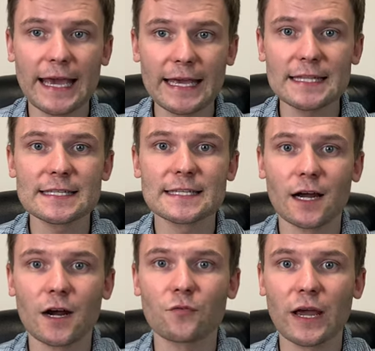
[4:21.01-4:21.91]
8
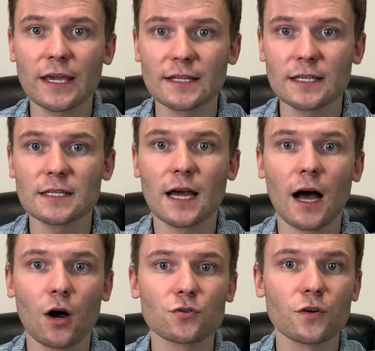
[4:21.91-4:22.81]
star rating
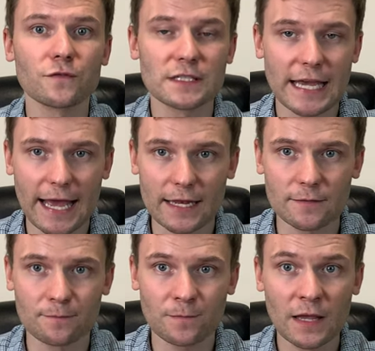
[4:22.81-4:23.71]
out of 10.